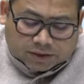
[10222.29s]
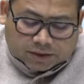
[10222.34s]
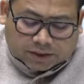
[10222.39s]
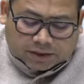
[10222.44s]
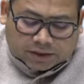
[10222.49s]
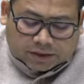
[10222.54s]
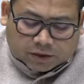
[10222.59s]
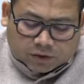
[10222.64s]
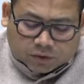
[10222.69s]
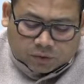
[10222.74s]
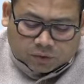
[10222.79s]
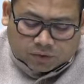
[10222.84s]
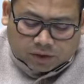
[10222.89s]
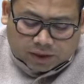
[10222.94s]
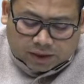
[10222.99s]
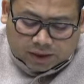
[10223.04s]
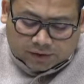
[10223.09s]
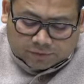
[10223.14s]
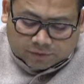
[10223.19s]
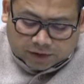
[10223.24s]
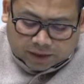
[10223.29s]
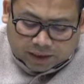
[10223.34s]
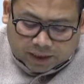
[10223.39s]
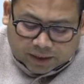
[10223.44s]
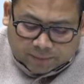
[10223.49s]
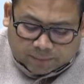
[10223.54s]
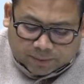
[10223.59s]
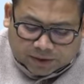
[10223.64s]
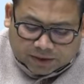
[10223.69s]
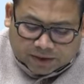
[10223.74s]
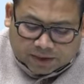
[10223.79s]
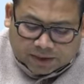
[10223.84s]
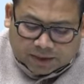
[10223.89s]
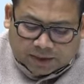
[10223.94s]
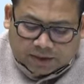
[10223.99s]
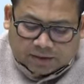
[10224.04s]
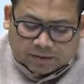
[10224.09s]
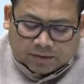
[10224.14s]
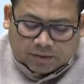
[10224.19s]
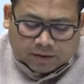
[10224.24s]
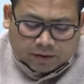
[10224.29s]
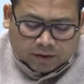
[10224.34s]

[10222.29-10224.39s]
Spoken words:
It is associated with APC